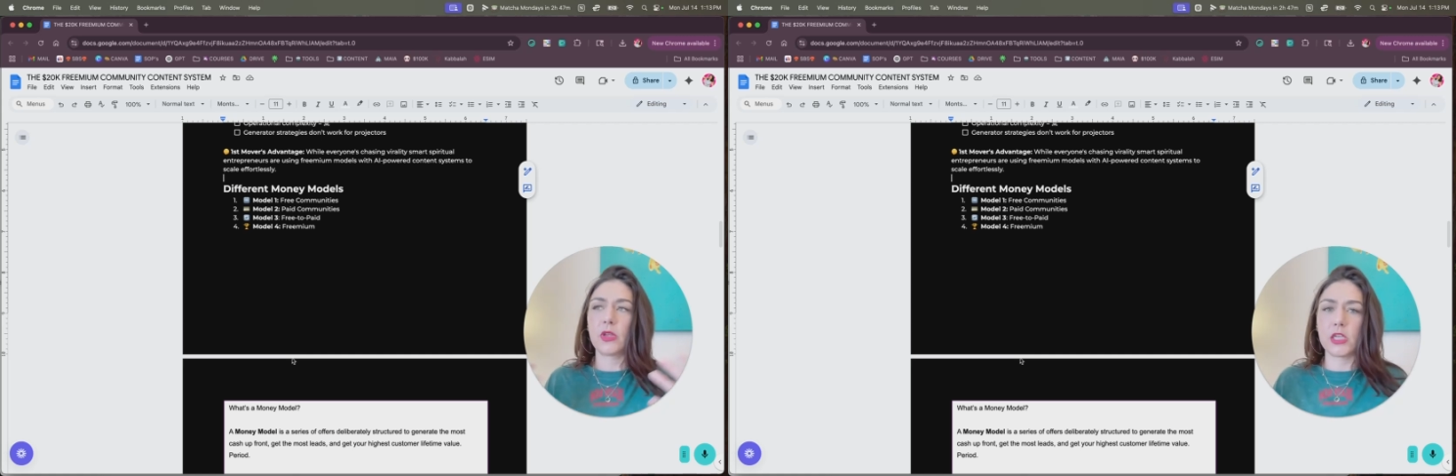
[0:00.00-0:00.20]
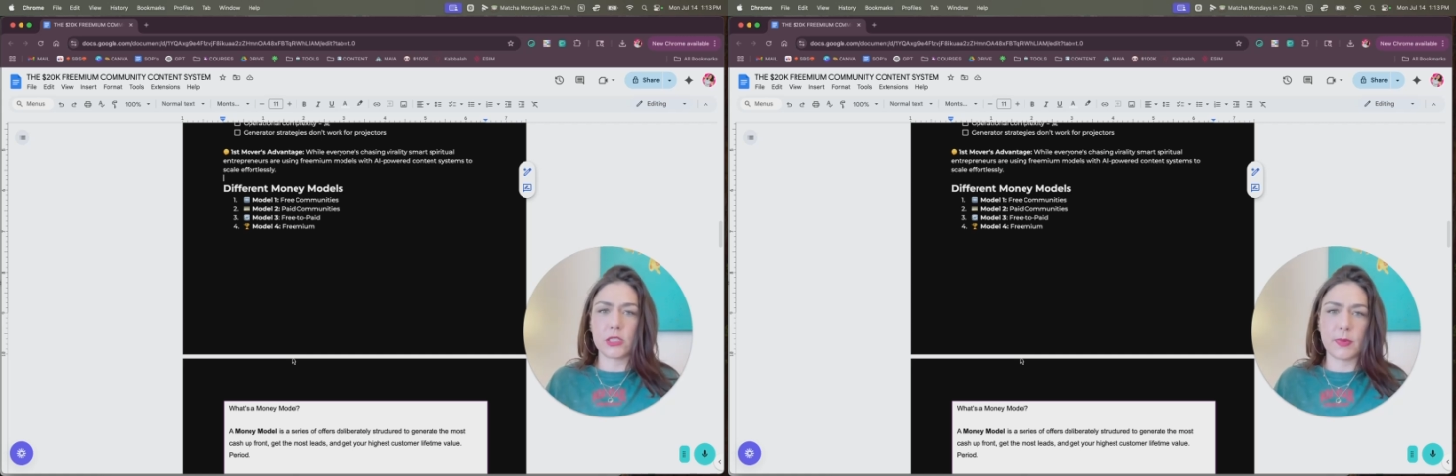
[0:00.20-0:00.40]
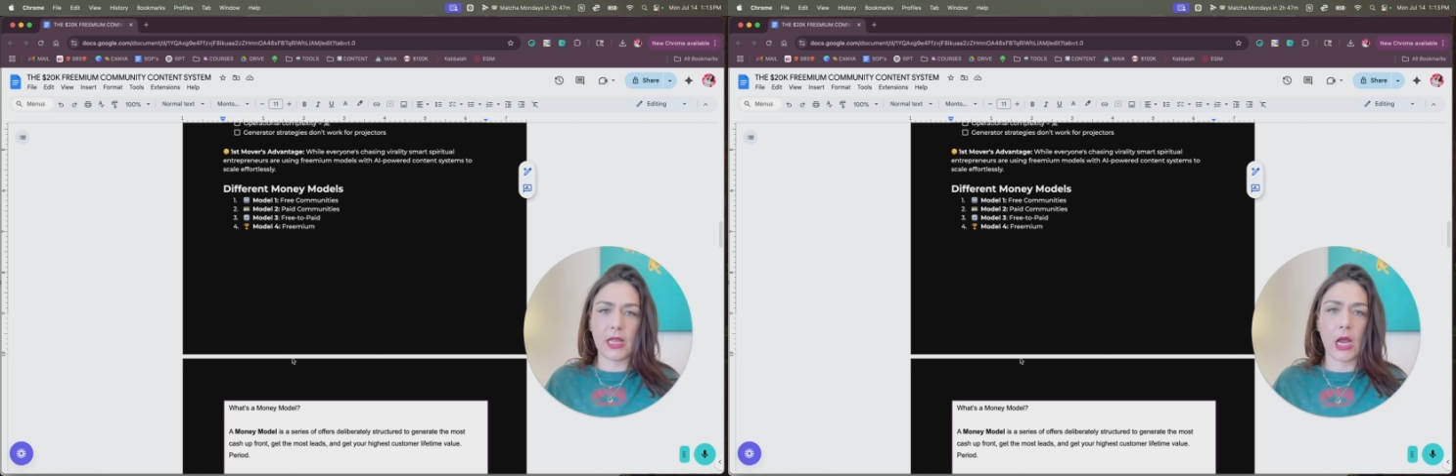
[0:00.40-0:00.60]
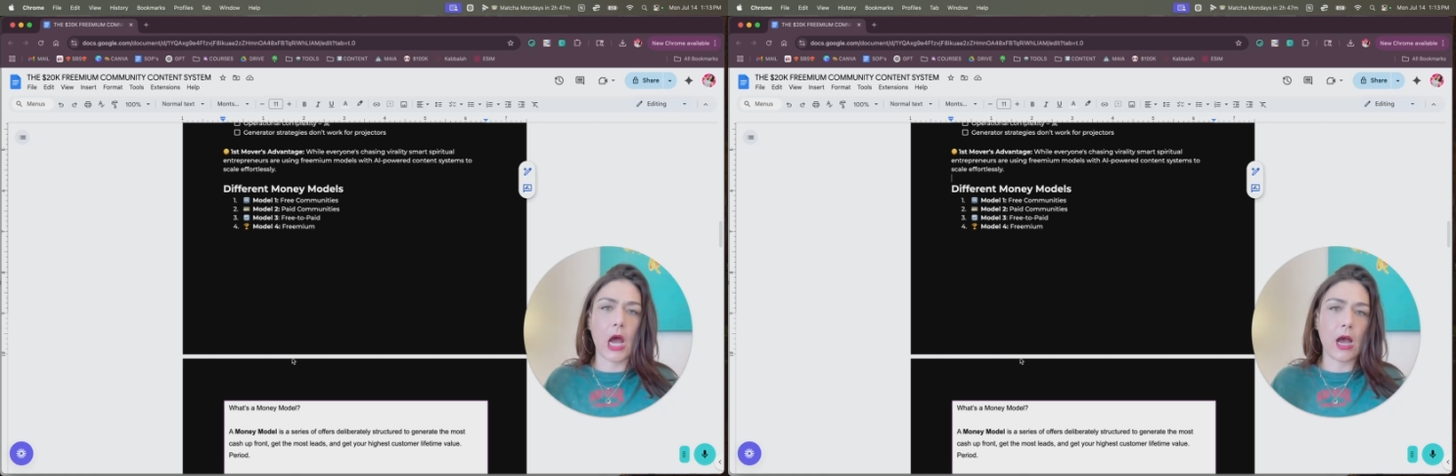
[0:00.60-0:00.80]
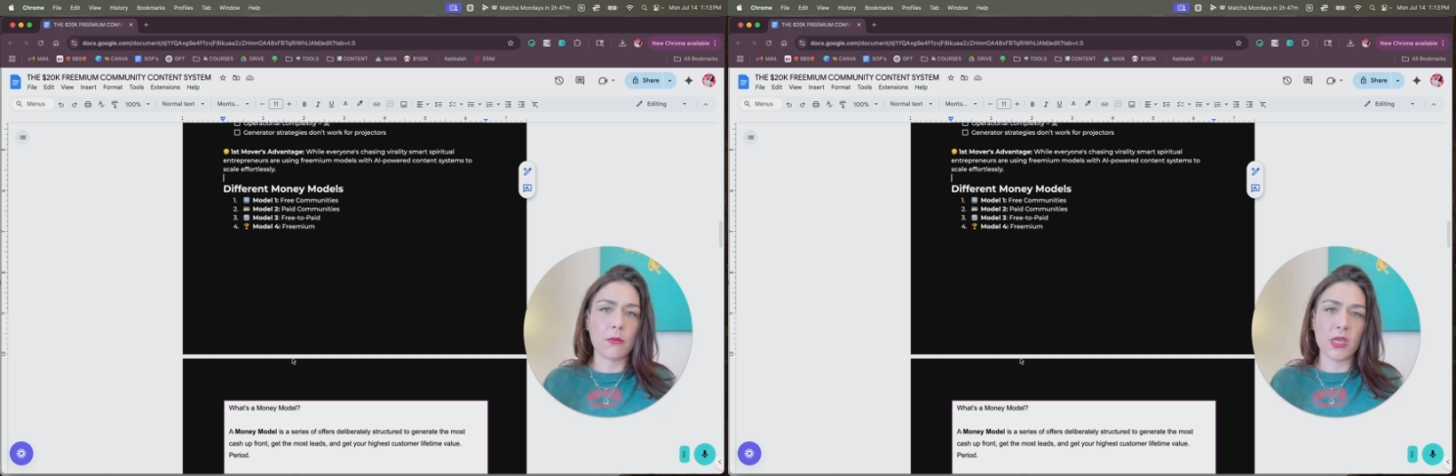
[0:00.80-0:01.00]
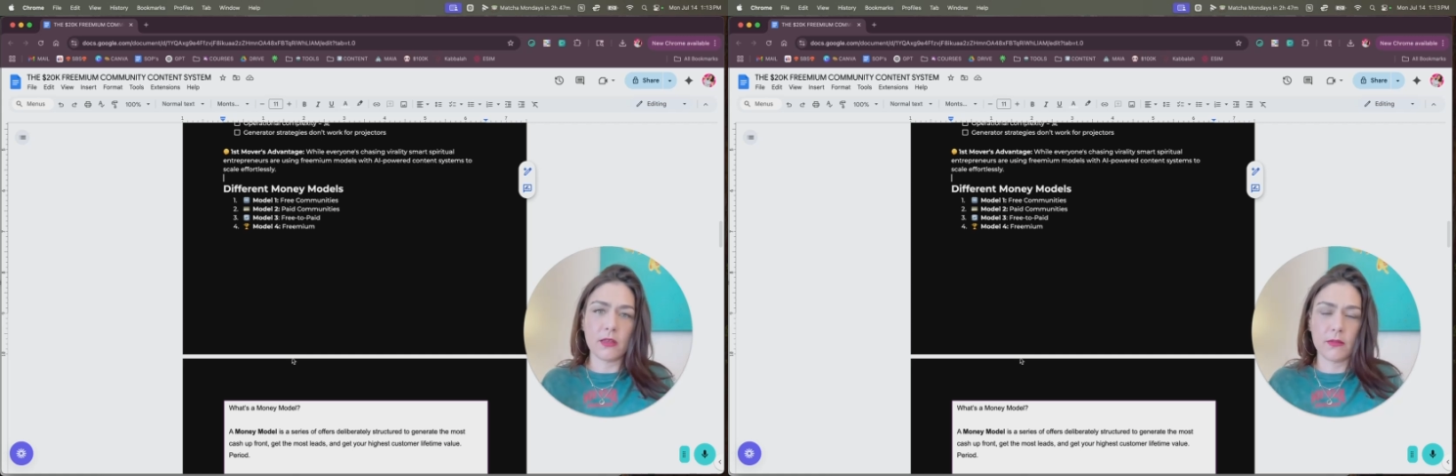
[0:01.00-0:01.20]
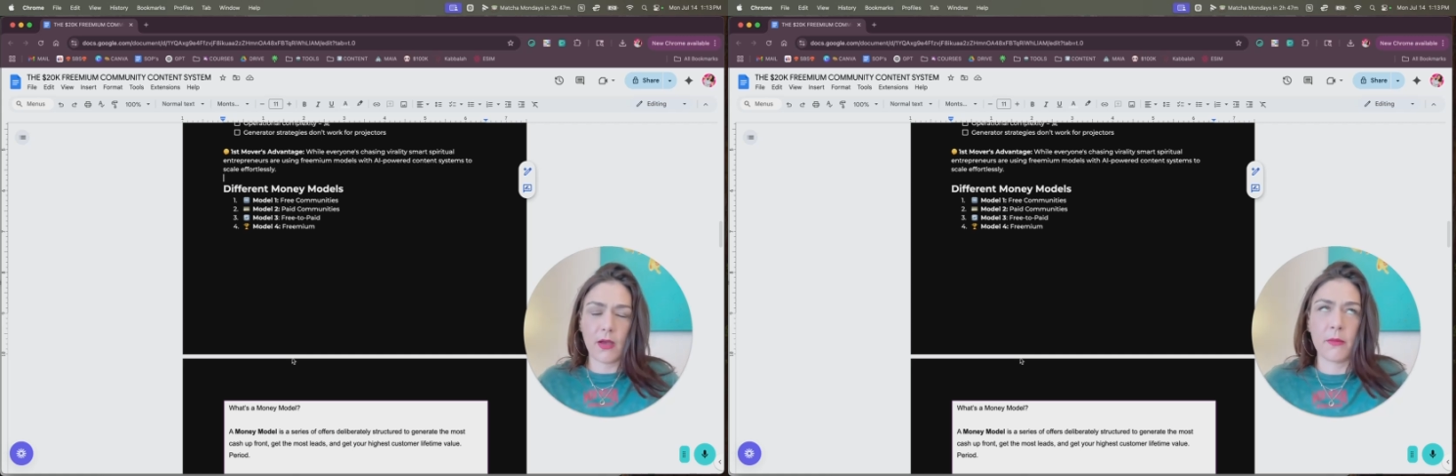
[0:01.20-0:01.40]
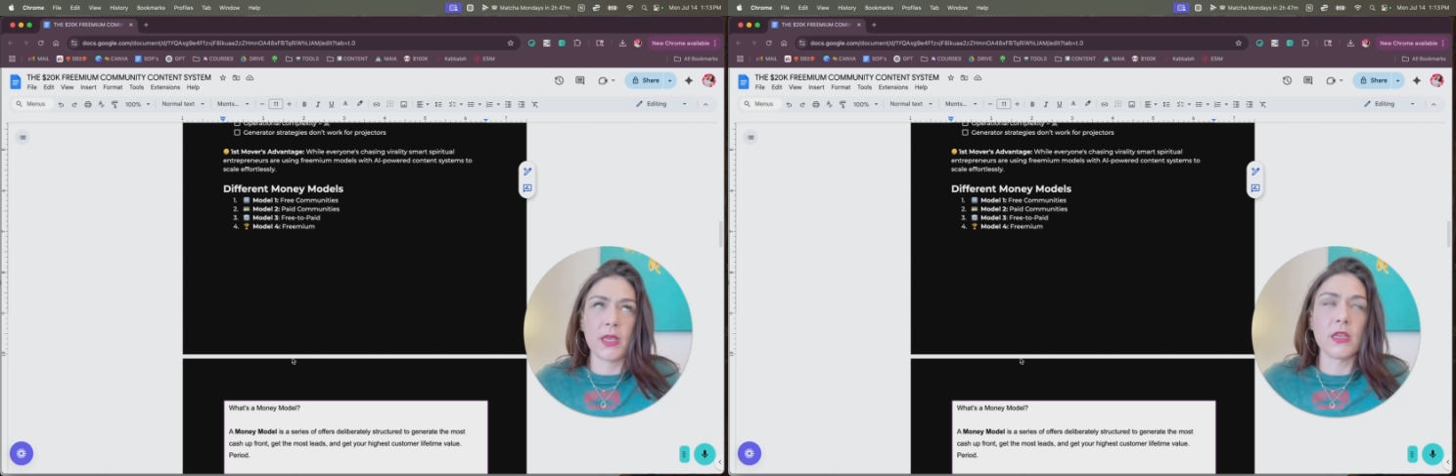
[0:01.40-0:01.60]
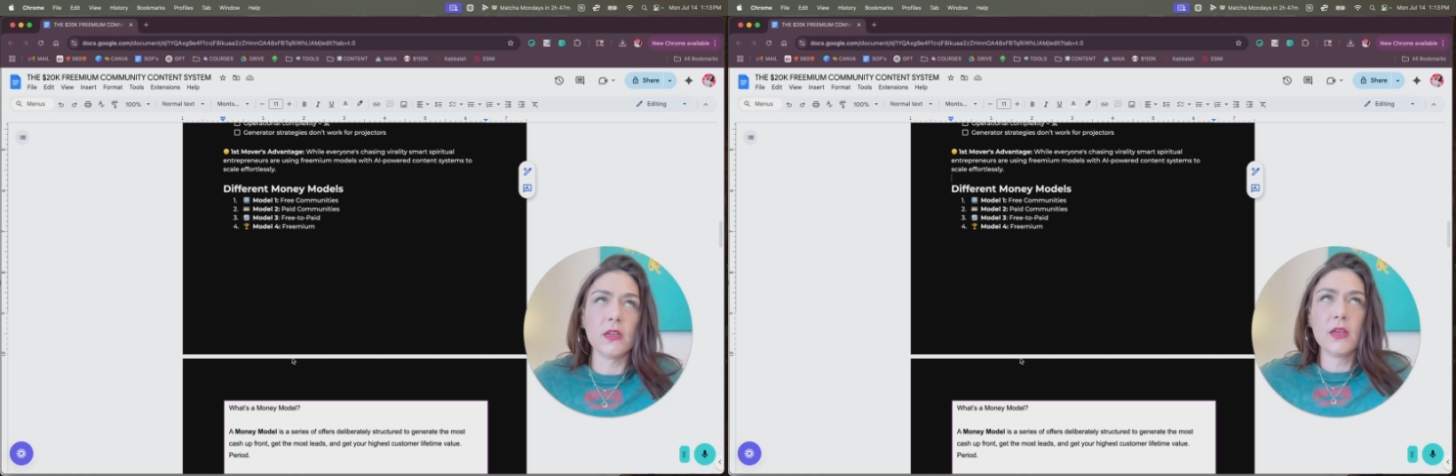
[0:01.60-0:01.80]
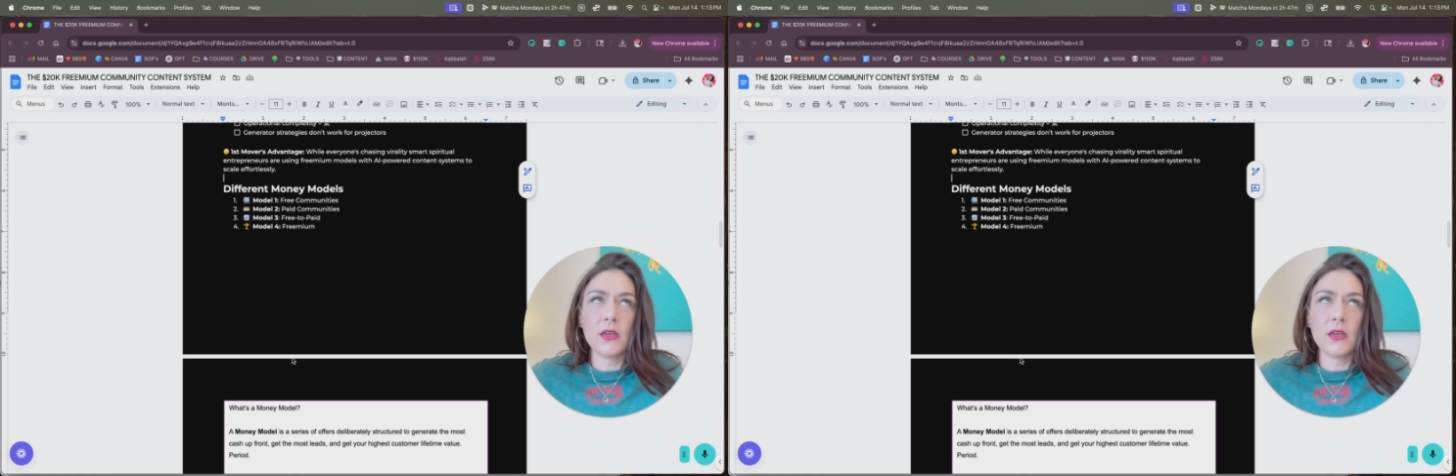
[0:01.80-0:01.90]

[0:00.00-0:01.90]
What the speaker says: really just be like a hobby. I mean,